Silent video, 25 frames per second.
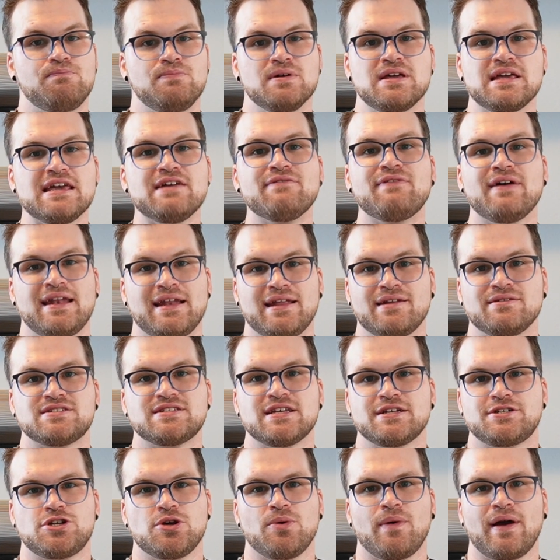even in
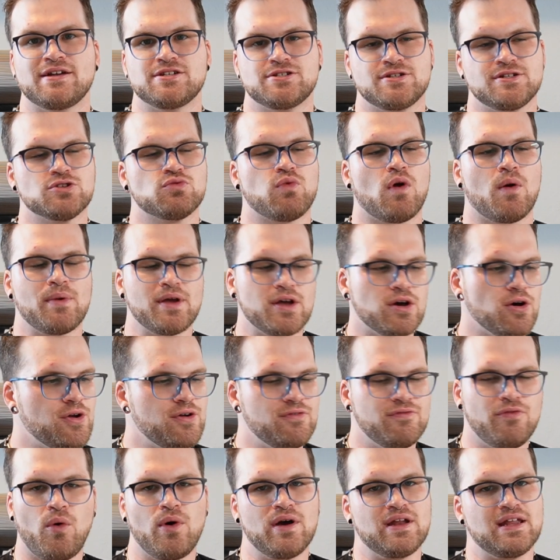situations where we could
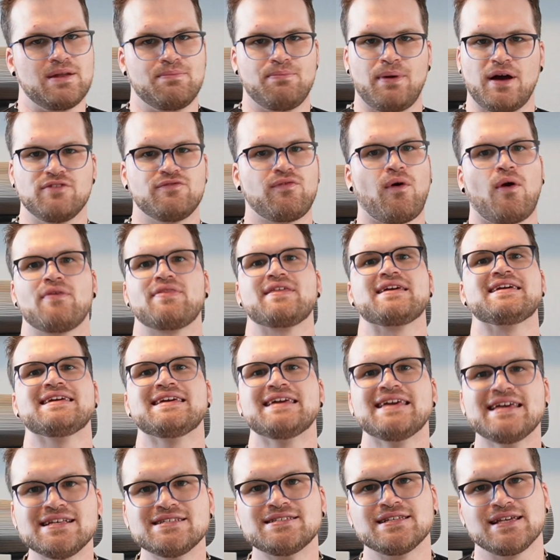avoid it, by far the
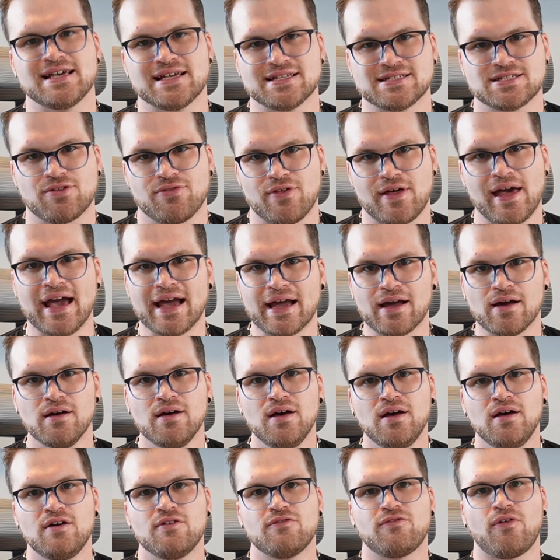easiest thing
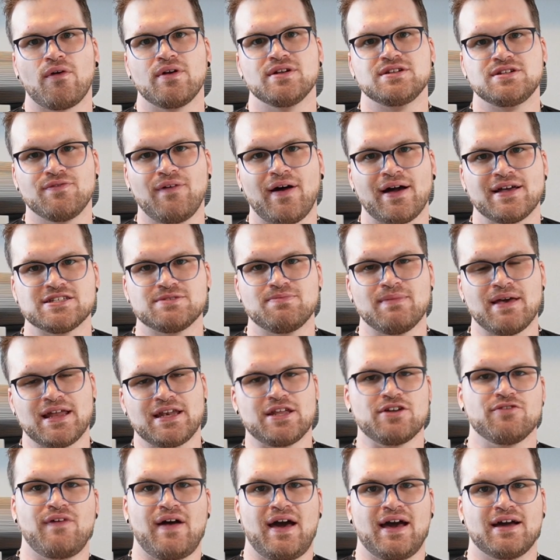for a device
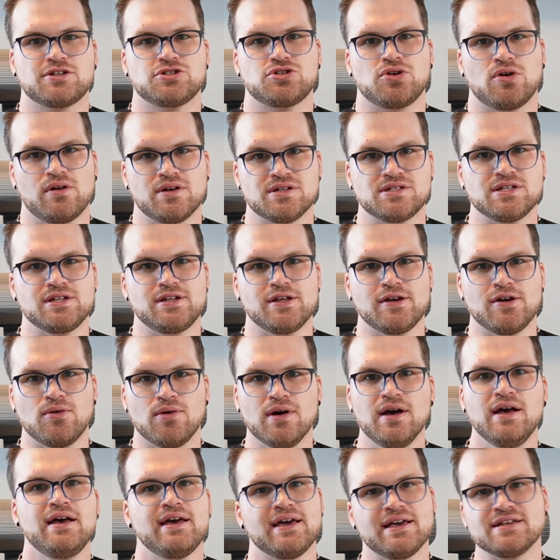manufacturer to do
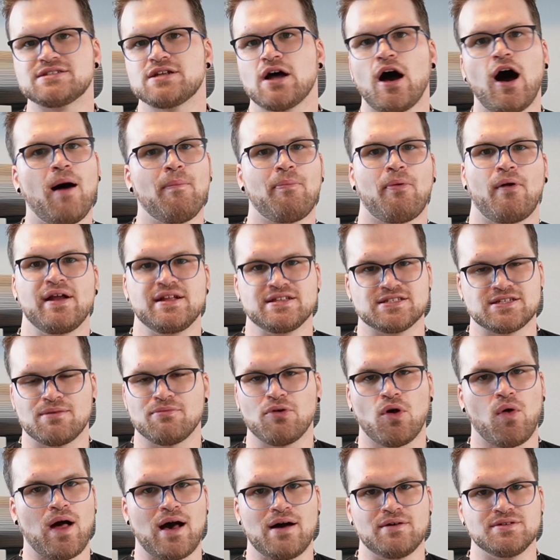is to operate some
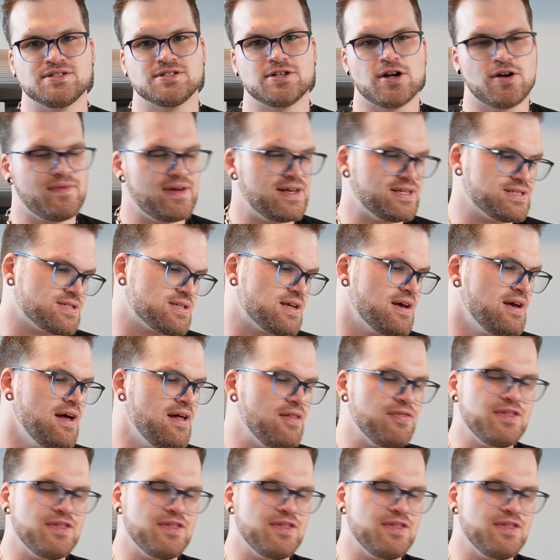cloud service.